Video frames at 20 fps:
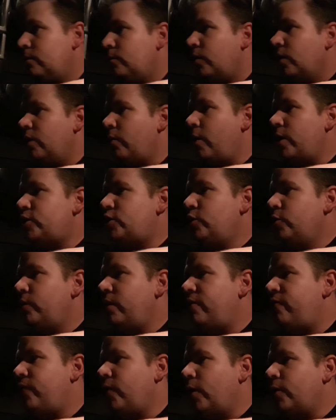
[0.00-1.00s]
But I want you to
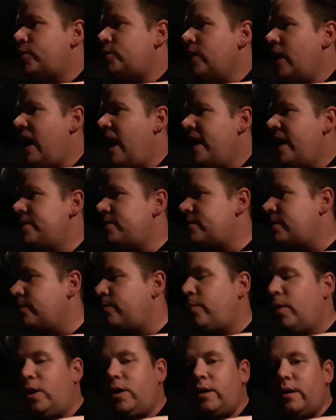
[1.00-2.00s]
refer to
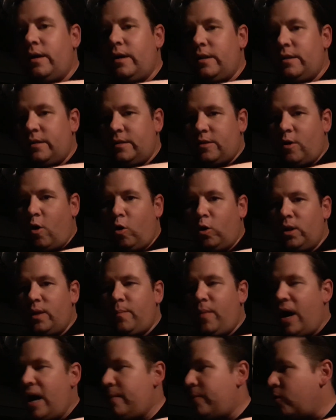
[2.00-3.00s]
the Holy
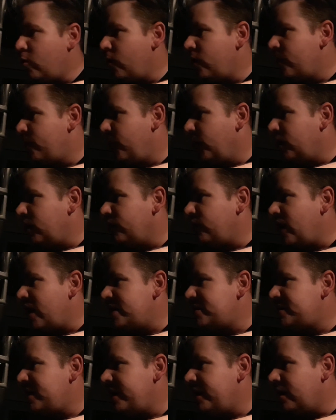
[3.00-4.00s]
Bible, the book of
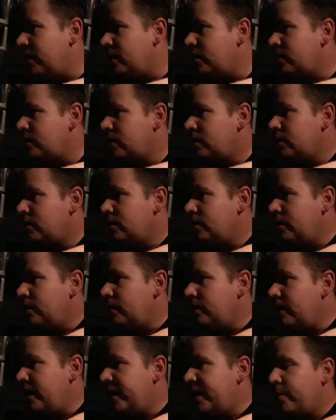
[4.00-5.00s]
Isaiah,
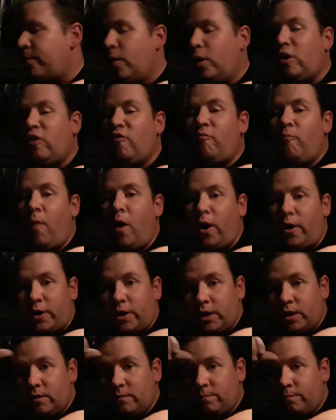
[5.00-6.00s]
and the book of
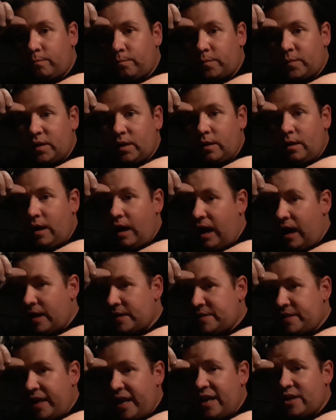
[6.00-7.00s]
Mark.
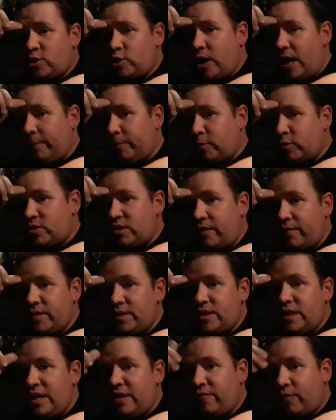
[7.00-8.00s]
Isaiah chapter
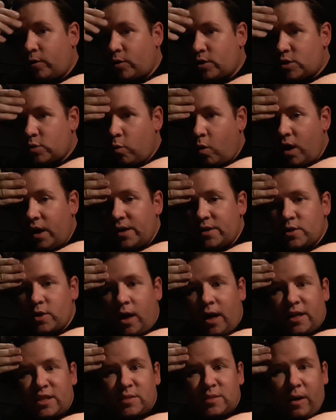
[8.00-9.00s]
17 verse 1
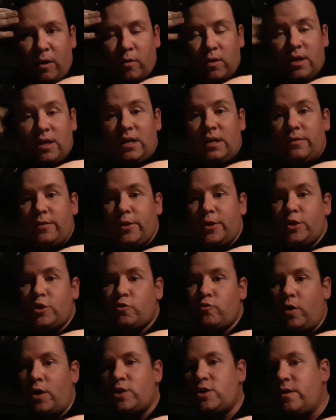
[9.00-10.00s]
talks about the
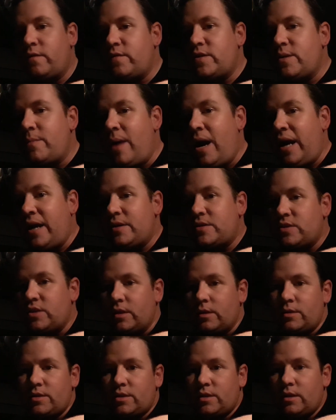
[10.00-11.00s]
destruction of
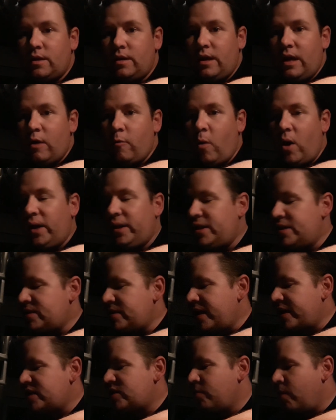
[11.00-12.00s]
Damascus and why these
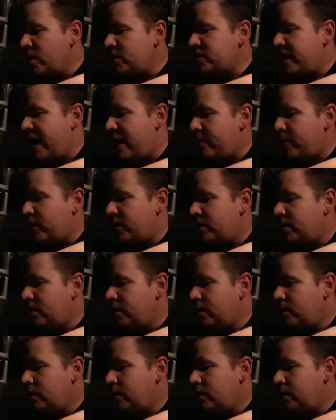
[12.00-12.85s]
things must happen.